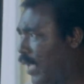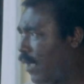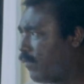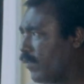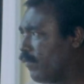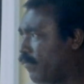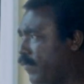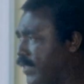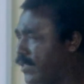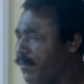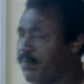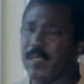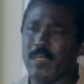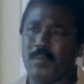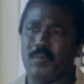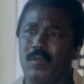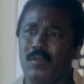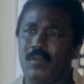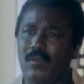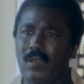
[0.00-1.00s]
cannot feed the
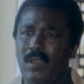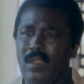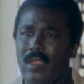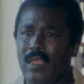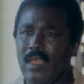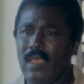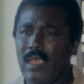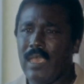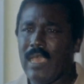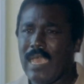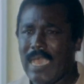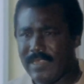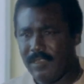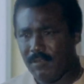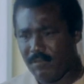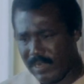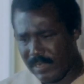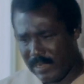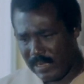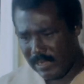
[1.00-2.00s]
people
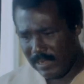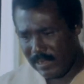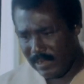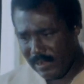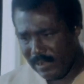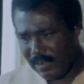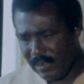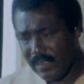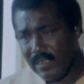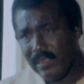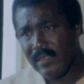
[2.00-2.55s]
adequately,